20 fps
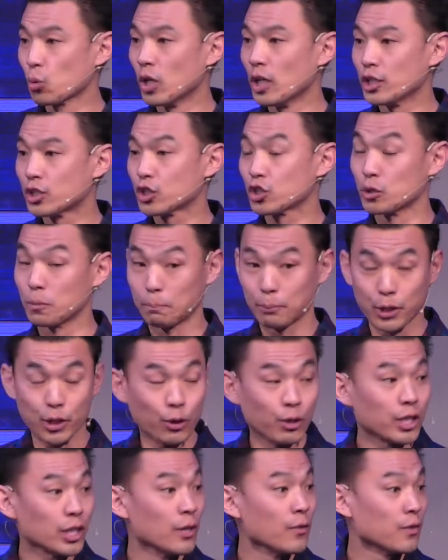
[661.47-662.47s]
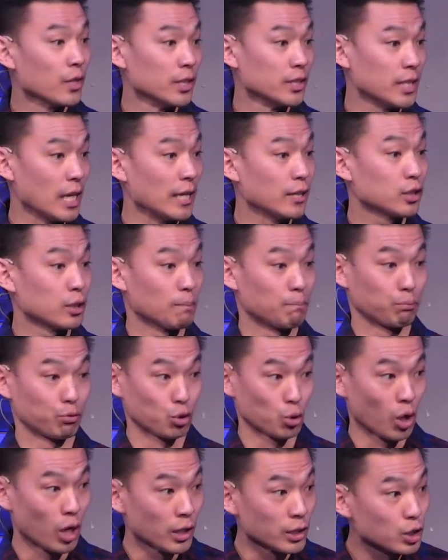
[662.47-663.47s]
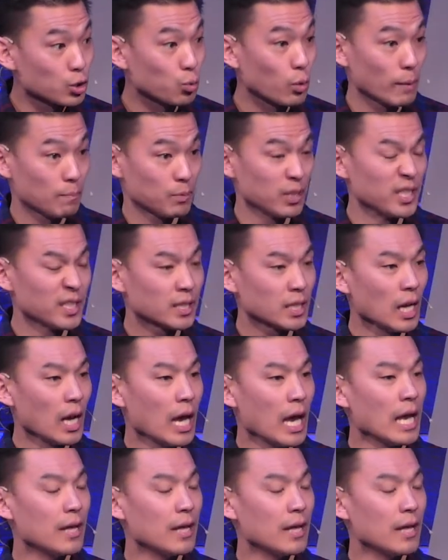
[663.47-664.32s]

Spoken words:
was superior in their day to bronze weapons,